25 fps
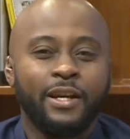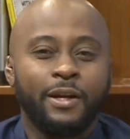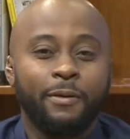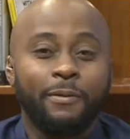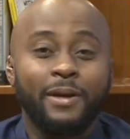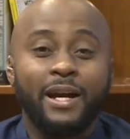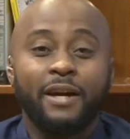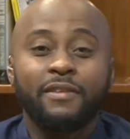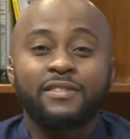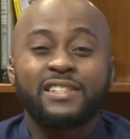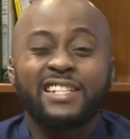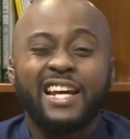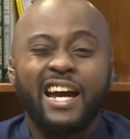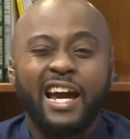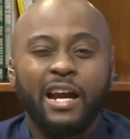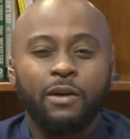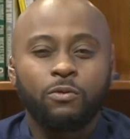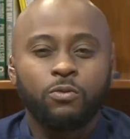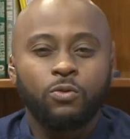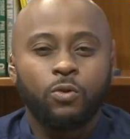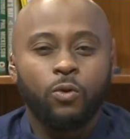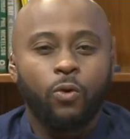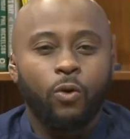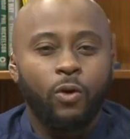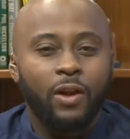We have
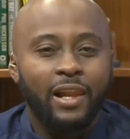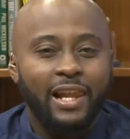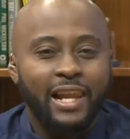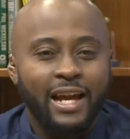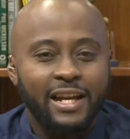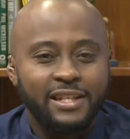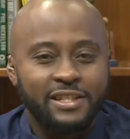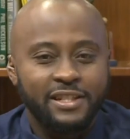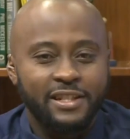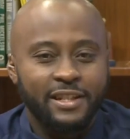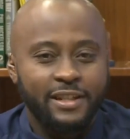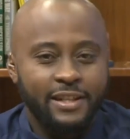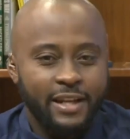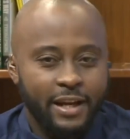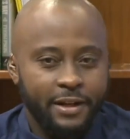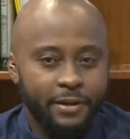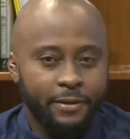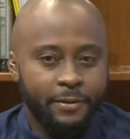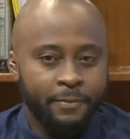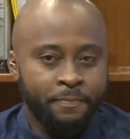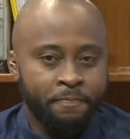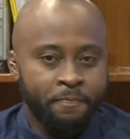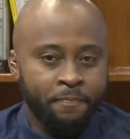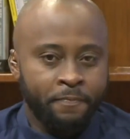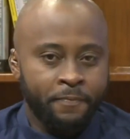Taiwo Olajide Dano.